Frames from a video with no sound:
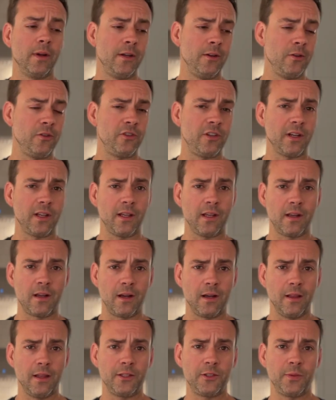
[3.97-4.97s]
gonna do chicken
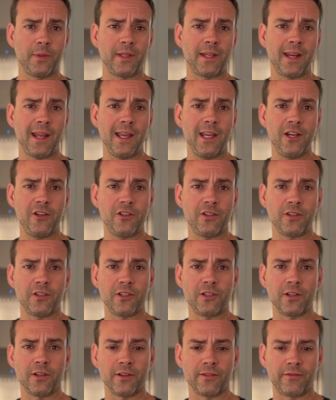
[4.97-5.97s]
cutlets with an Asian
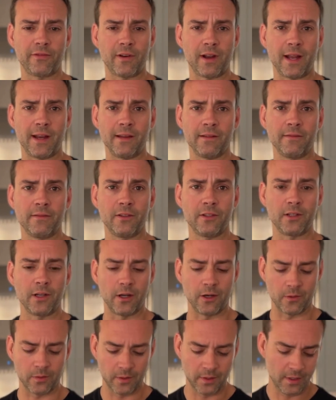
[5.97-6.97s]
stir fry.
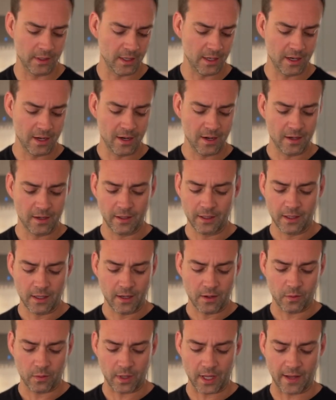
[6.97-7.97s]
So
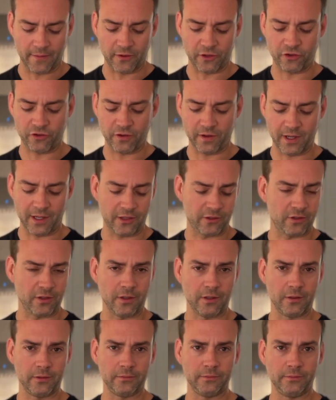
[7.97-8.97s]
we'll have a
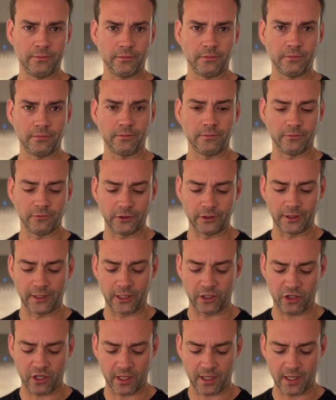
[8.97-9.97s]
traditional, just a
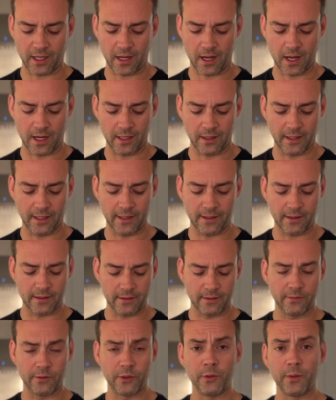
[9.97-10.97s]
chicken cutlet.
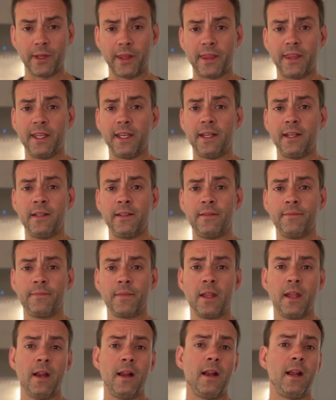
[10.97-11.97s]
We'll do it thin,
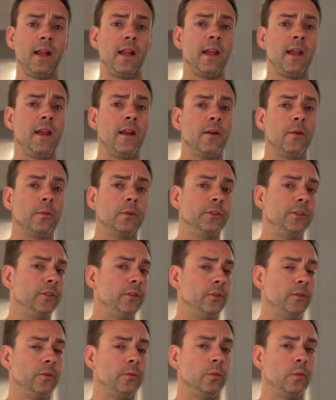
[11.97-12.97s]
and
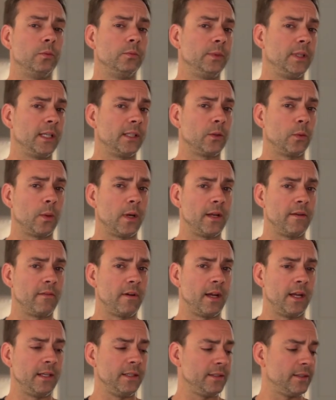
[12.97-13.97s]
got the white
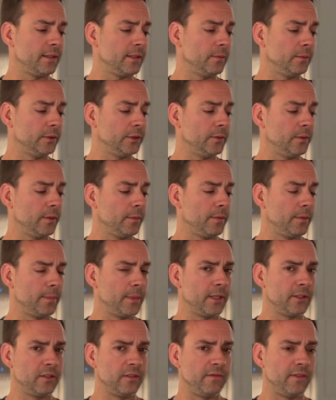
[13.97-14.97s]
rice, and we'll do a
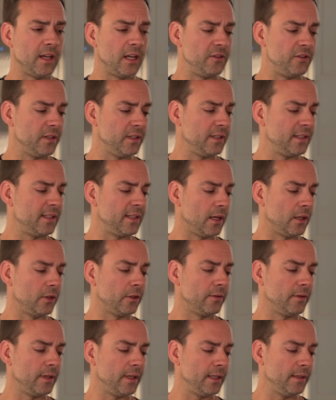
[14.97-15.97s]
bunch of veggies,
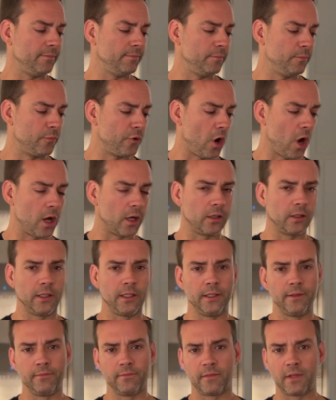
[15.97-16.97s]
celery,
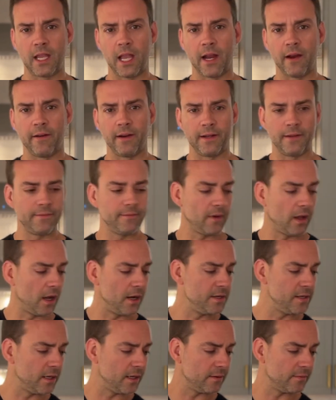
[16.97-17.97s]
broccoli, carrot,
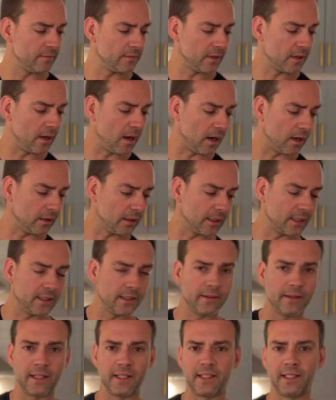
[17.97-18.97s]
onion, garlic.
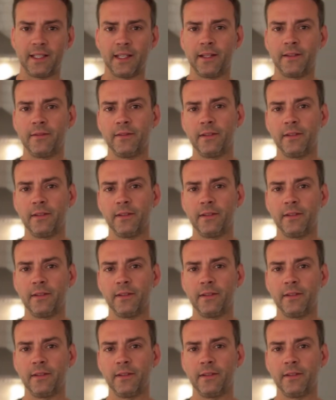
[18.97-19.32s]
That's it.